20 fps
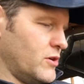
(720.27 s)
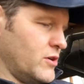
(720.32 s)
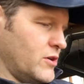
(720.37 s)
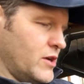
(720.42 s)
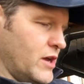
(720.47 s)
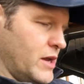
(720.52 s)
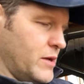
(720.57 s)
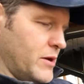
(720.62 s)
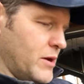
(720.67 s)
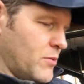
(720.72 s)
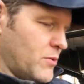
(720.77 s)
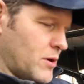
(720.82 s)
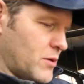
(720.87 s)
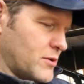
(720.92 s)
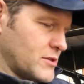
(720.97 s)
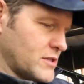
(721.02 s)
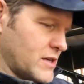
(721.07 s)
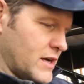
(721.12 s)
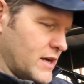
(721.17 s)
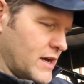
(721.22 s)
anyway, where
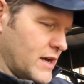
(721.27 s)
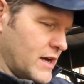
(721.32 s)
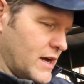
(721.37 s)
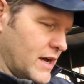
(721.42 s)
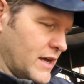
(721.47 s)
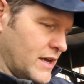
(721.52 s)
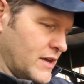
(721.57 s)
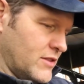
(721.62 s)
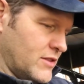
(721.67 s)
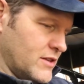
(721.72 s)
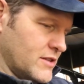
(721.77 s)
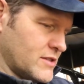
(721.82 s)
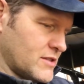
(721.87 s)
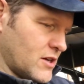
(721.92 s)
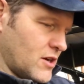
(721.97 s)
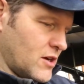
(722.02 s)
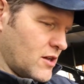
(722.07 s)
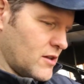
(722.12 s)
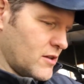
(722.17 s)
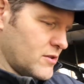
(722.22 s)
was I? I get this
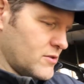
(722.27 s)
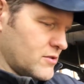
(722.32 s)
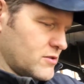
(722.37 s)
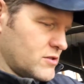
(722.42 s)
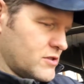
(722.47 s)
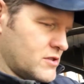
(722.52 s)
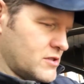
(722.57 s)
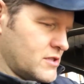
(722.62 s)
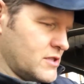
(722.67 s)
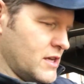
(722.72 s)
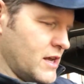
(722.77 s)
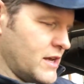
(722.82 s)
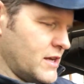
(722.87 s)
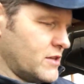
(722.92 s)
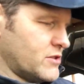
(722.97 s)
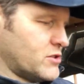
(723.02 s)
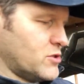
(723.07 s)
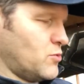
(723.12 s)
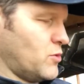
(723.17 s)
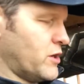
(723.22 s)
all
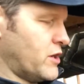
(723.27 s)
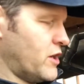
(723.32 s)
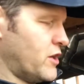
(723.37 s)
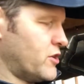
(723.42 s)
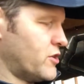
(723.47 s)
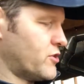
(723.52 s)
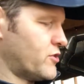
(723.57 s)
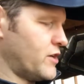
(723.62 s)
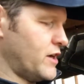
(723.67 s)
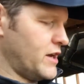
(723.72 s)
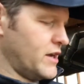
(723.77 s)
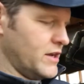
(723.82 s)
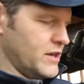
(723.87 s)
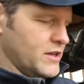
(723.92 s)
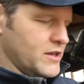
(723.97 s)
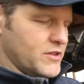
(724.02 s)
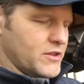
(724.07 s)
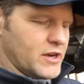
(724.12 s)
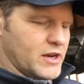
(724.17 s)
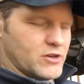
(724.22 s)
sanded to 100 grit,
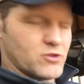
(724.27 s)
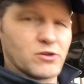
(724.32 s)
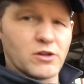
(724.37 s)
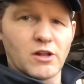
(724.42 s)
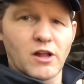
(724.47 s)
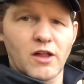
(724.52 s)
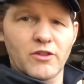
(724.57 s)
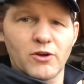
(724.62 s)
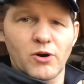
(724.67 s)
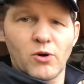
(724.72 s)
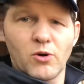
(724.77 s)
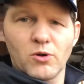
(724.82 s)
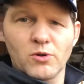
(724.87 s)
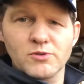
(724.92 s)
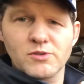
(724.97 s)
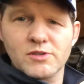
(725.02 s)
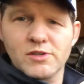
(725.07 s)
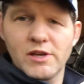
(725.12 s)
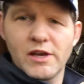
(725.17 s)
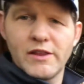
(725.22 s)
then I drill all the
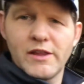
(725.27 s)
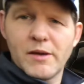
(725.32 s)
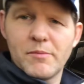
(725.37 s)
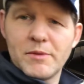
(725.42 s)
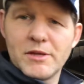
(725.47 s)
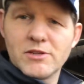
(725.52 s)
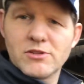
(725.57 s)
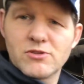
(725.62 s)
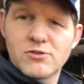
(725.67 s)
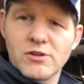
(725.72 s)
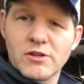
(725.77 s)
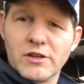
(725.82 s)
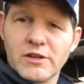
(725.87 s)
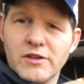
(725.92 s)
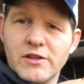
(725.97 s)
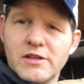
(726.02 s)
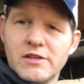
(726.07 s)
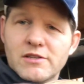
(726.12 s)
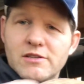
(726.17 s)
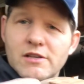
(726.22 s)
holes, and that means drilling
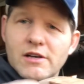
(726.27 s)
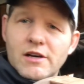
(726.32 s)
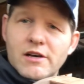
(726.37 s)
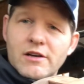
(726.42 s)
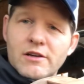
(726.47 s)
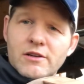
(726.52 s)
these the